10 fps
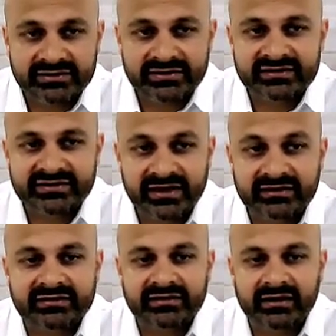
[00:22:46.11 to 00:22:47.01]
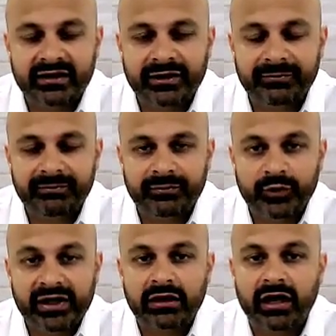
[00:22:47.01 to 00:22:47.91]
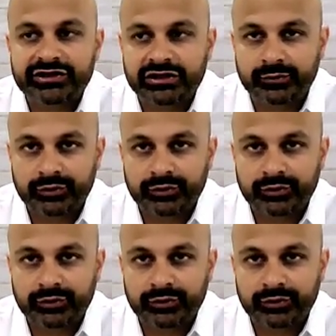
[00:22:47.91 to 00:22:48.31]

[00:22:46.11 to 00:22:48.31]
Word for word: distinct um, rheological